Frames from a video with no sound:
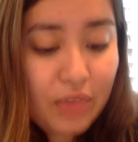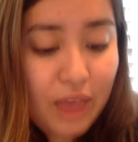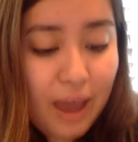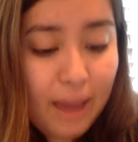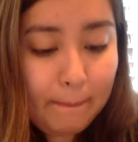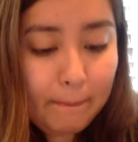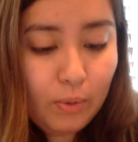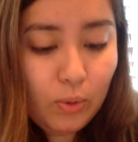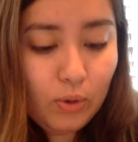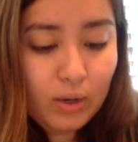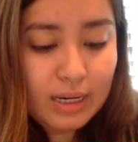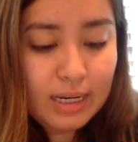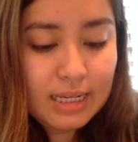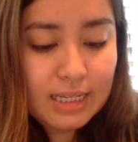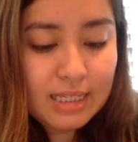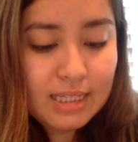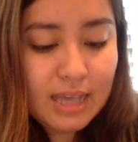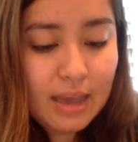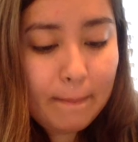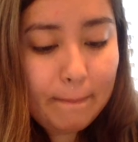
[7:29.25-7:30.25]
At that
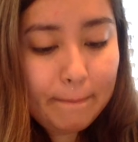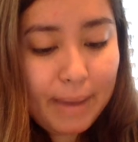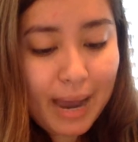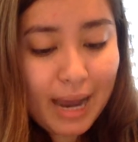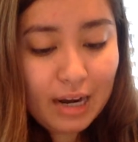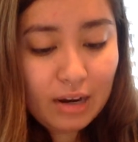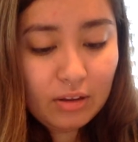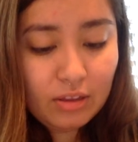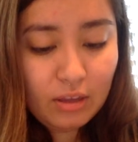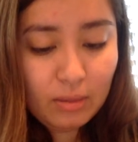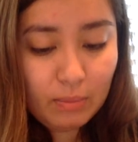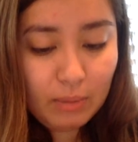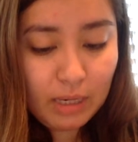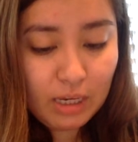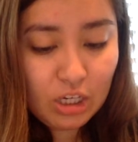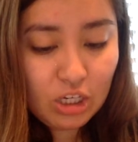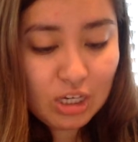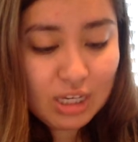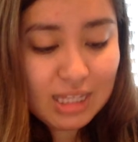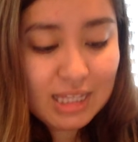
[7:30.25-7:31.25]
point, he sat back
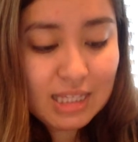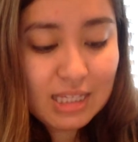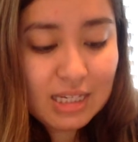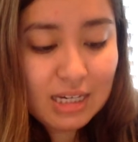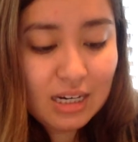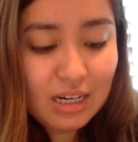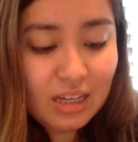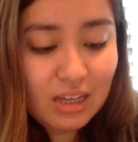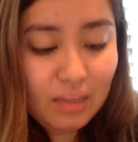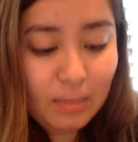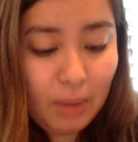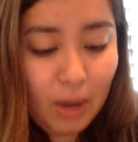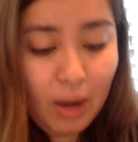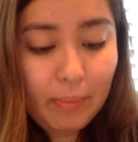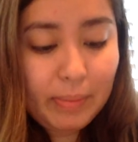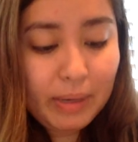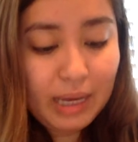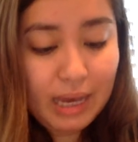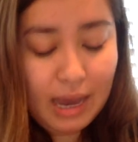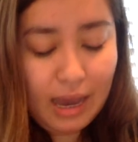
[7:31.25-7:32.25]
on the beach and
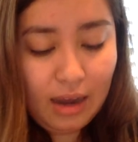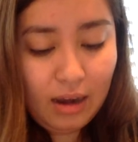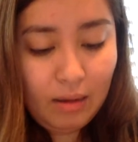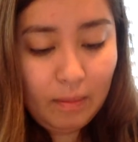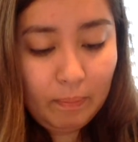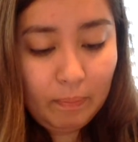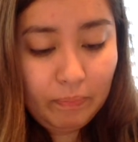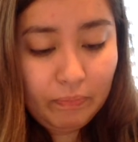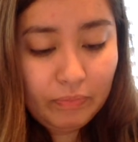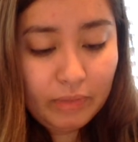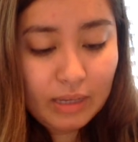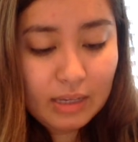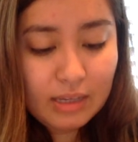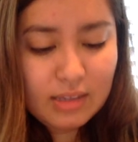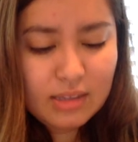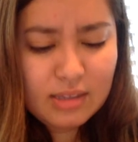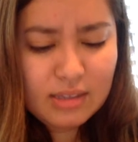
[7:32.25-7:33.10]
studied the problem again.